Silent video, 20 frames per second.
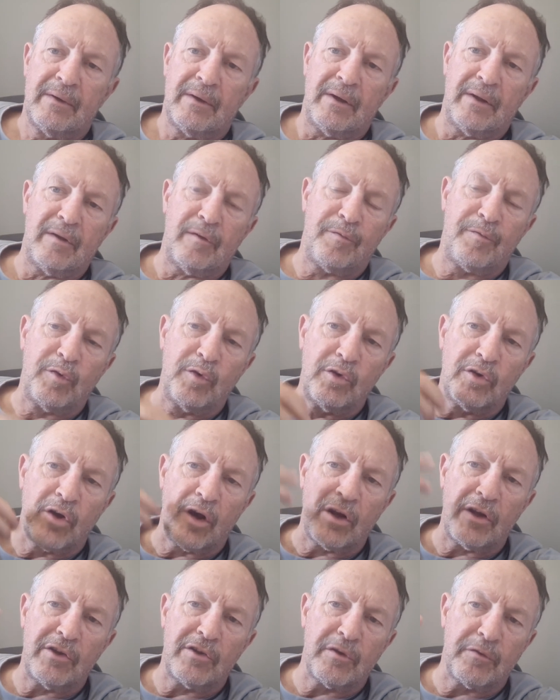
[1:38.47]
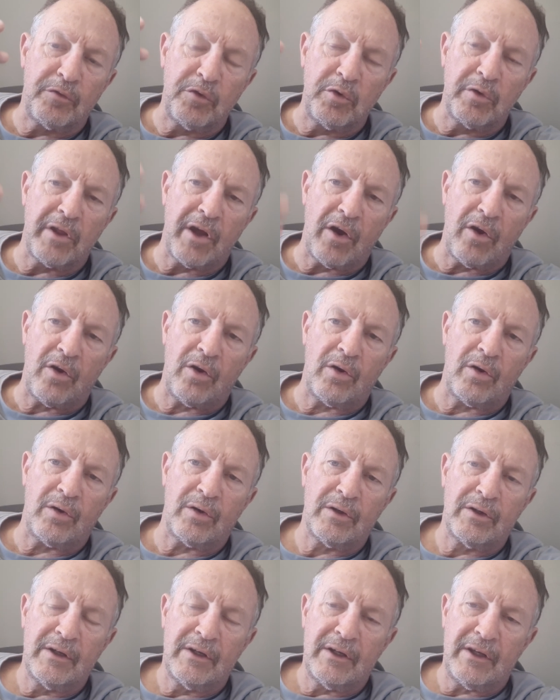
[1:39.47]
and the full knowledge of who they
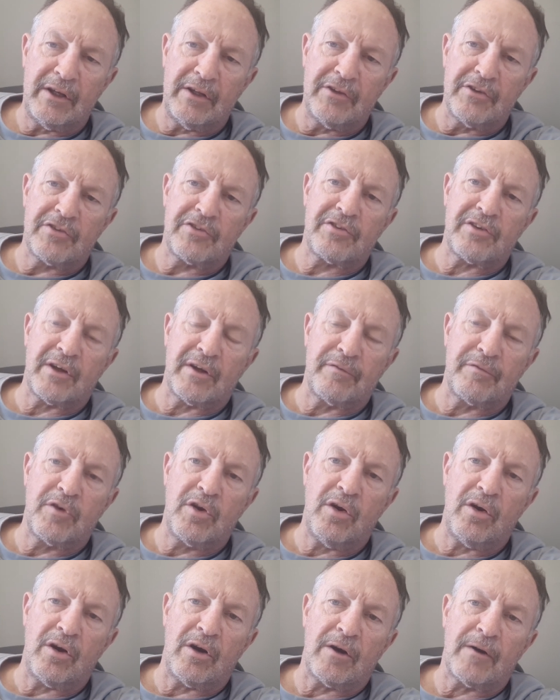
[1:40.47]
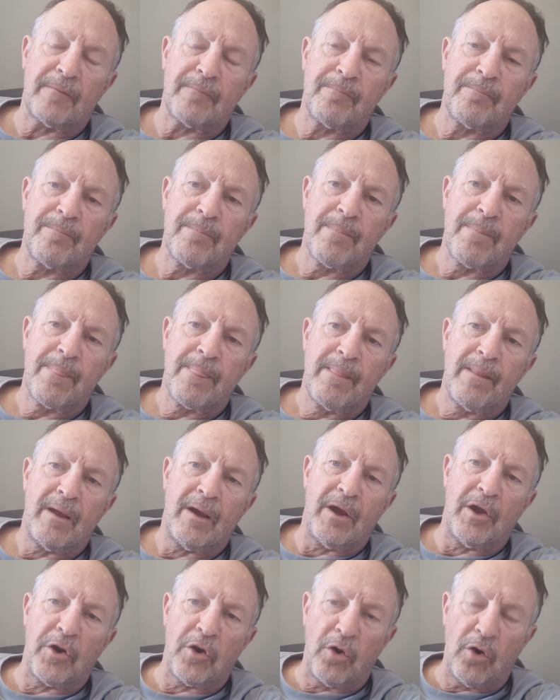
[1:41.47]
are in the Son of God,
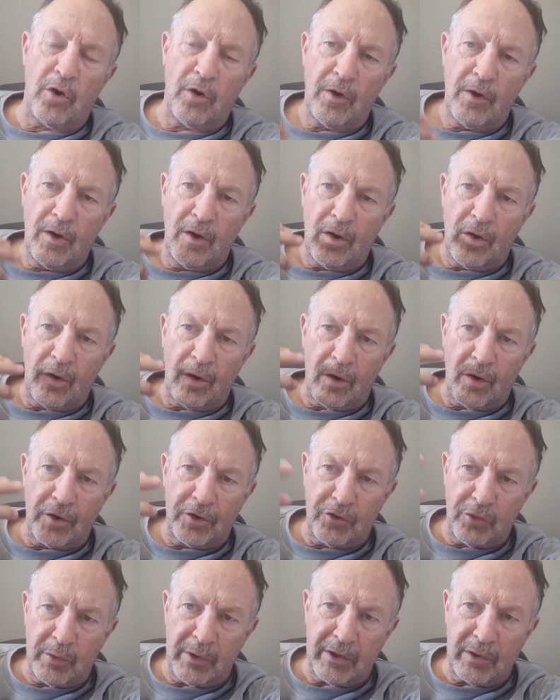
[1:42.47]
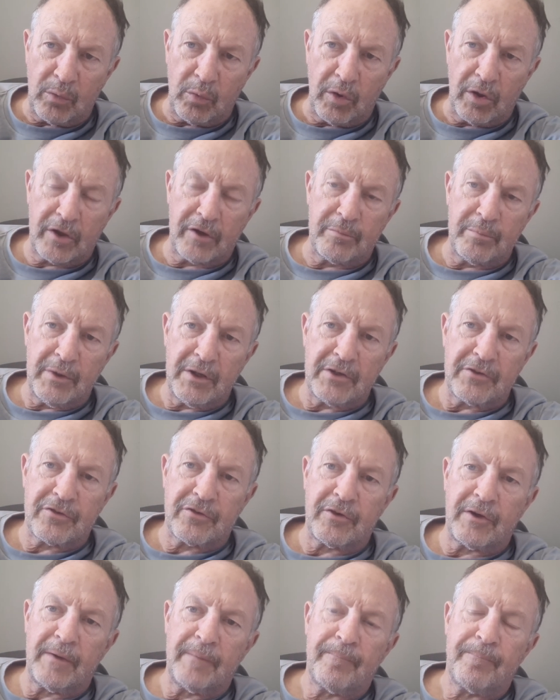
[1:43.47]
and are doing the work of
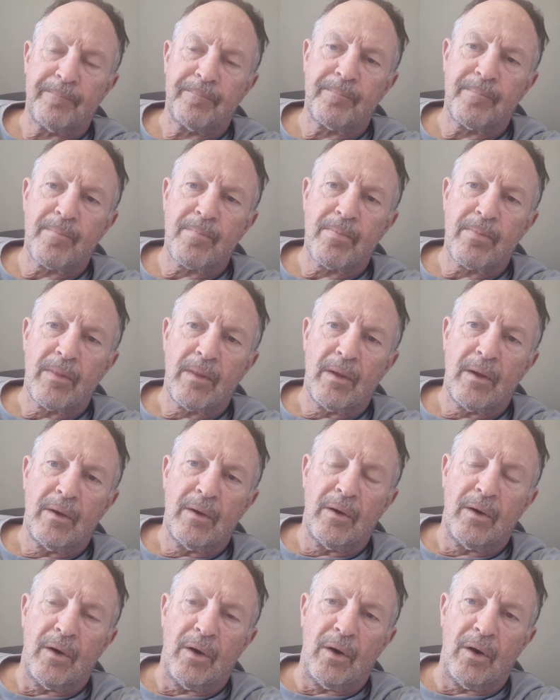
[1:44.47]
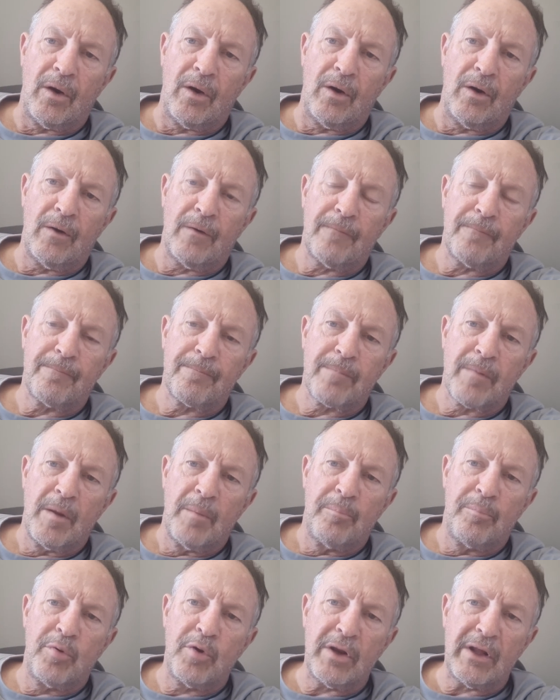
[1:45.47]
ministry, are
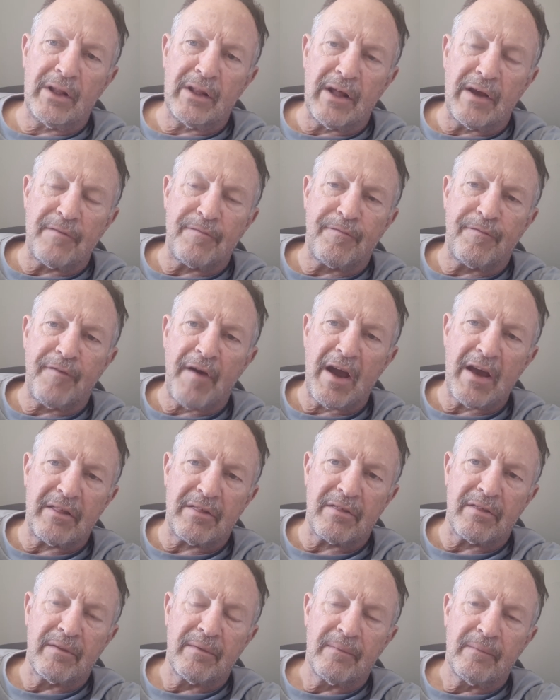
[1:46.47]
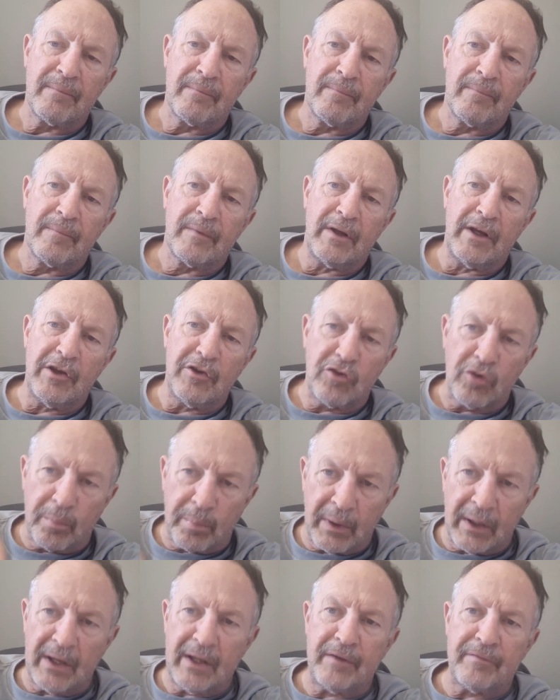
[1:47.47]
putting their faith into
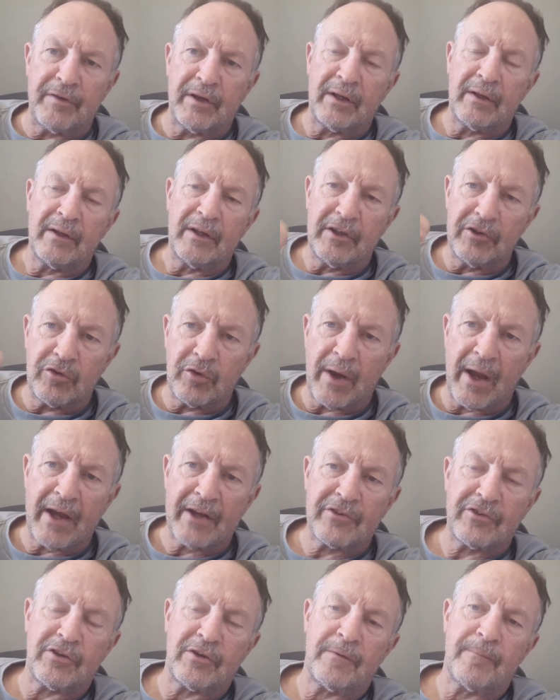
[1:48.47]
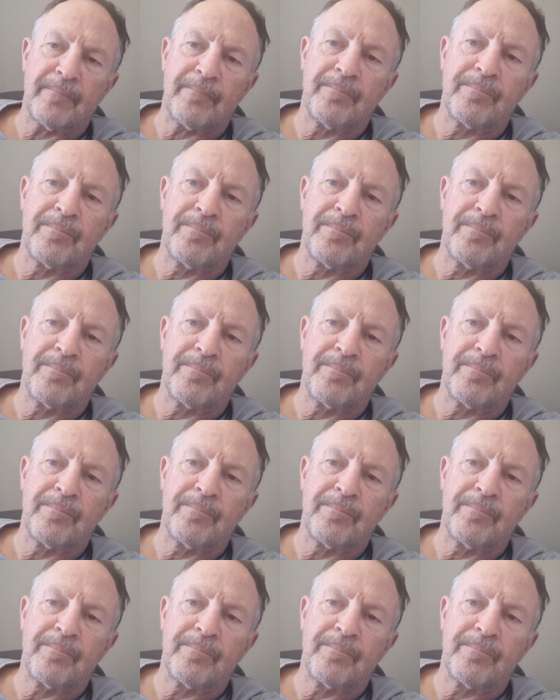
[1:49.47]
believing, into action,